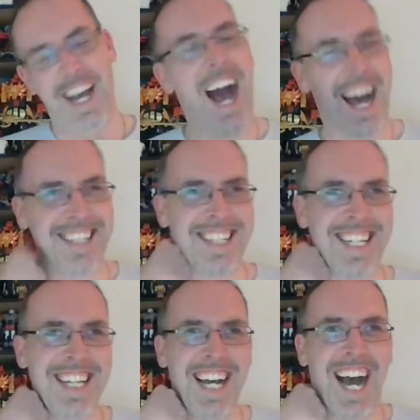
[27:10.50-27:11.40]

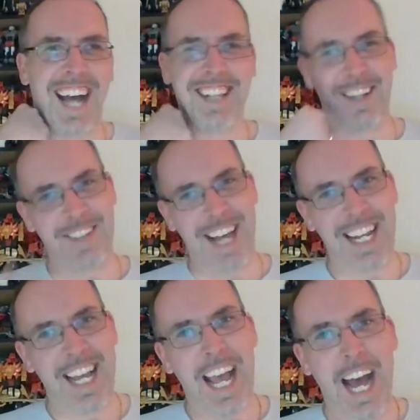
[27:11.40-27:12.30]
honestly, I love
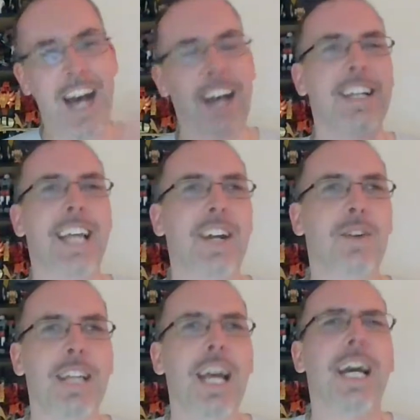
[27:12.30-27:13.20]
that.
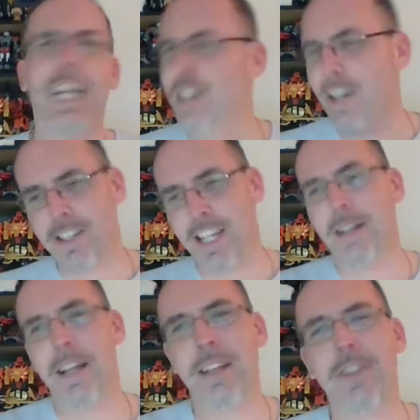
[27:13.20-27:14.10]
Kato, yeah, it does.
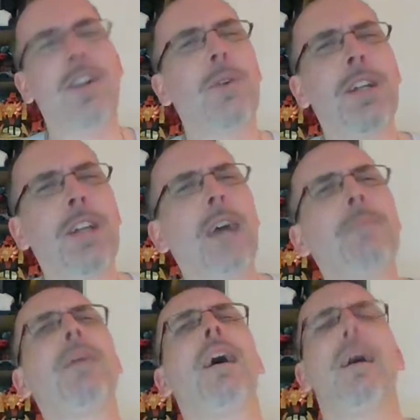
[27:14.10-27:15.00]
You know what?
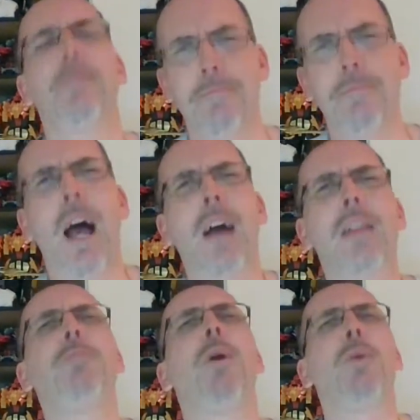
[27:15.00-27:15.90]
I
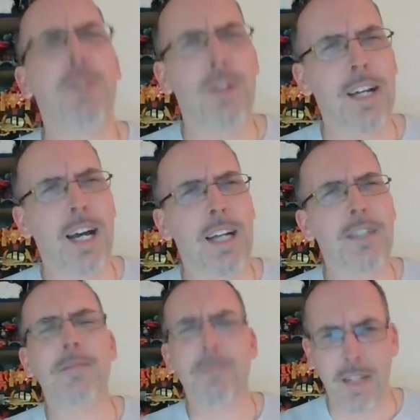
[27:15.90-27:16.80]
love both of you
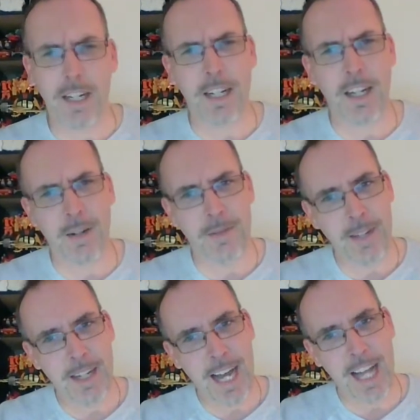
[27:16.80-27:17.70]
guys. There you go.
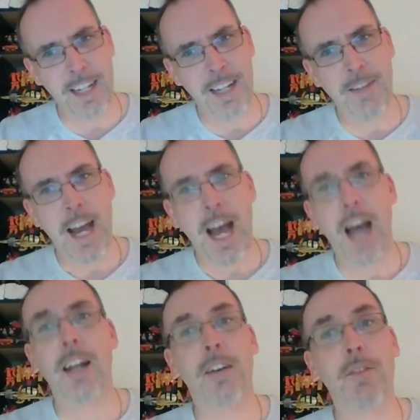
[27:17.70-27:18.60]
I
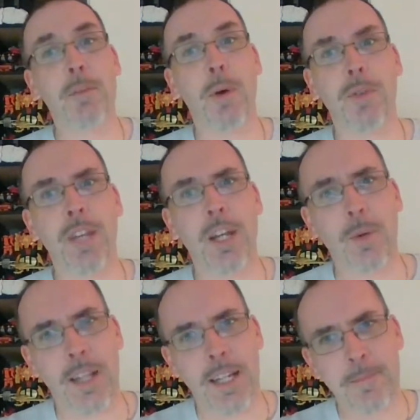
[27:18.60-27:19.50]
love you both
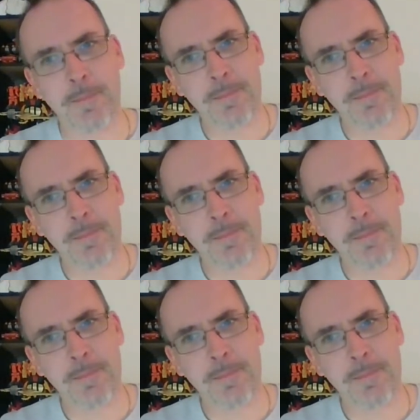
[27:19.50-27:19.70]
equally.